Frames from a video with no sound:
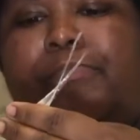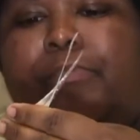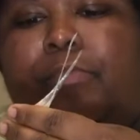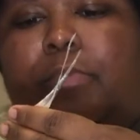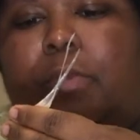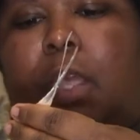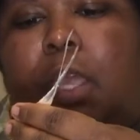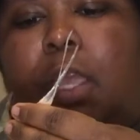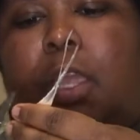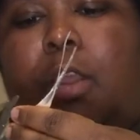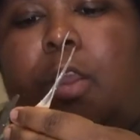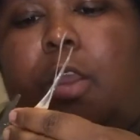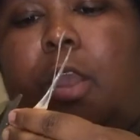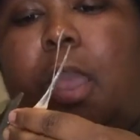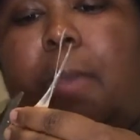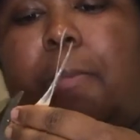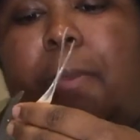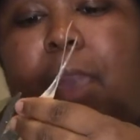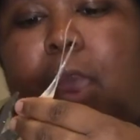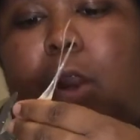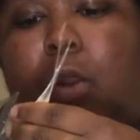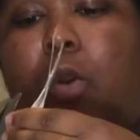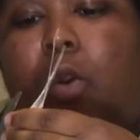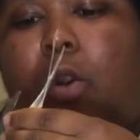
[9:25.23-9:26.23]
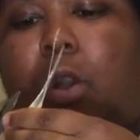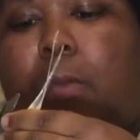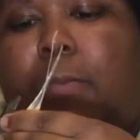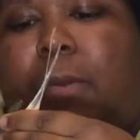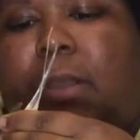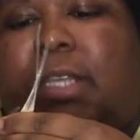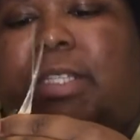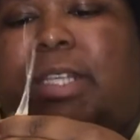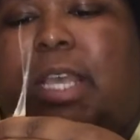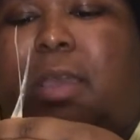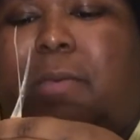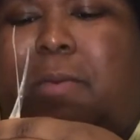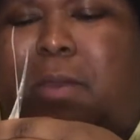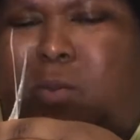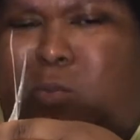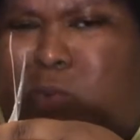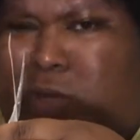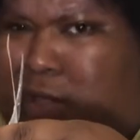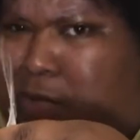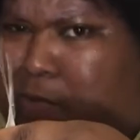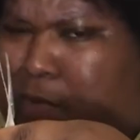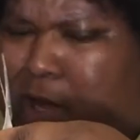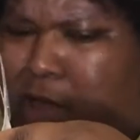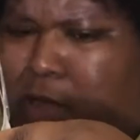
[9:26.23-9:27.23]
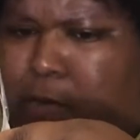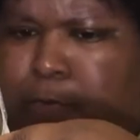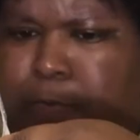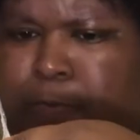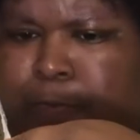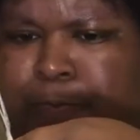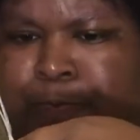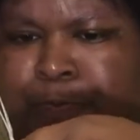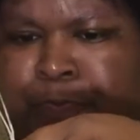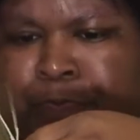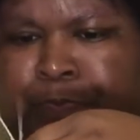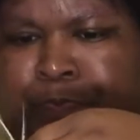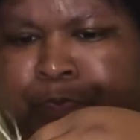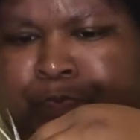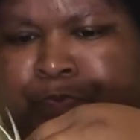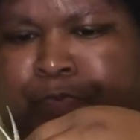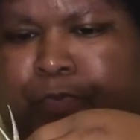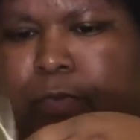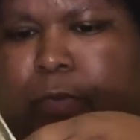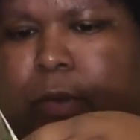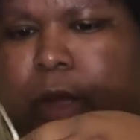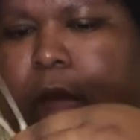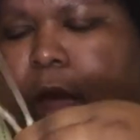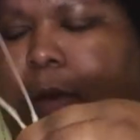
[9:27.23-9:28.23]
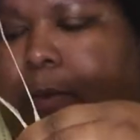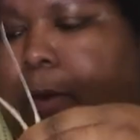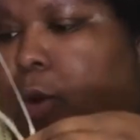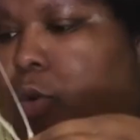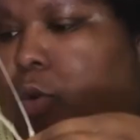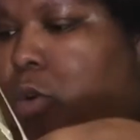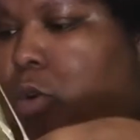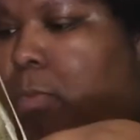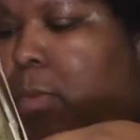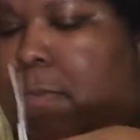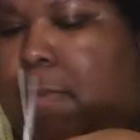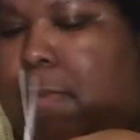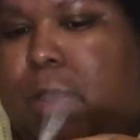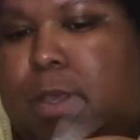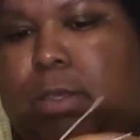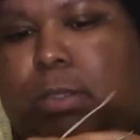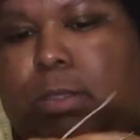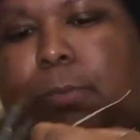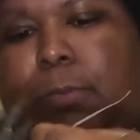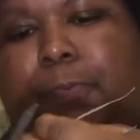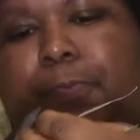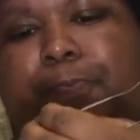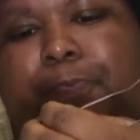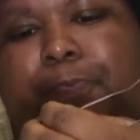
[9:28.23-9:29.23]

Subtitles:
Like your girl had paid all her, because I get paid once a month. I paid all my bills,